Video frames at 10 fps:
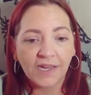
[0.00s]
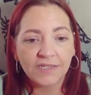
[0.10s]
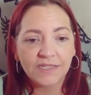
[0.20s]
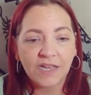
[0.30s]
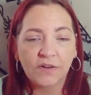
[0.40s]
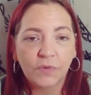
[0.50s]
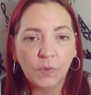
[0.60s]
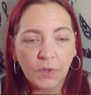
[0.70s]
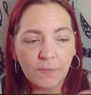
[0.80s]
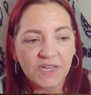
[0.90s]
instead of all
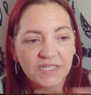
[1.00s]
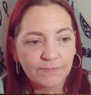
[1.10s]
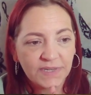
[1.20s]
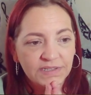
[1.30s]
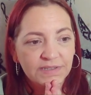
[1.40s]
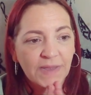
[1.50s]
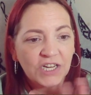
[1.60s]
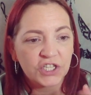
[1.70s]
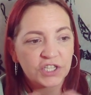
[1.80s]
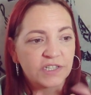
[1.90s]
the
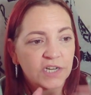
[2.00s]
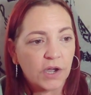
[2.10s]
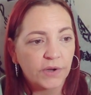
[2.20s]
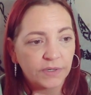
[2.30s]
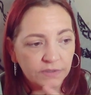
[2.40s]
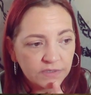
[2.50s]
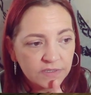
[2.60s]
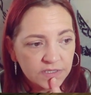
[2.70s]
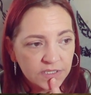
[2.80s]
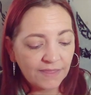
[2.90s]
mismatched stones.